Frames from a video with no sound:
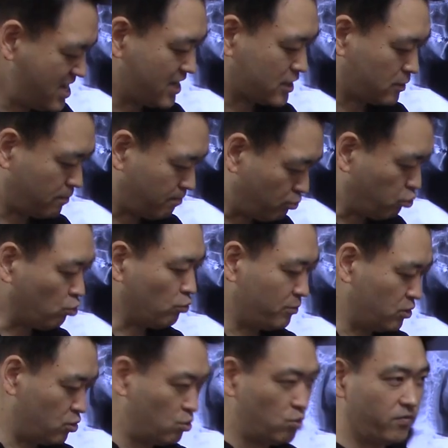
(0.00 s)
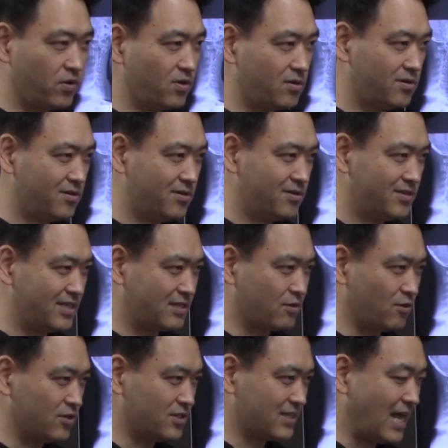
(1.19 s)
EX pull maneuver
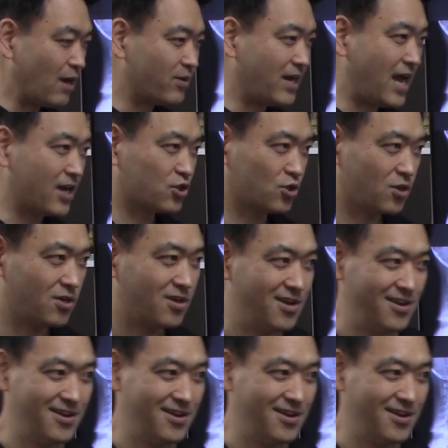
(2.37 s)
because that would actually,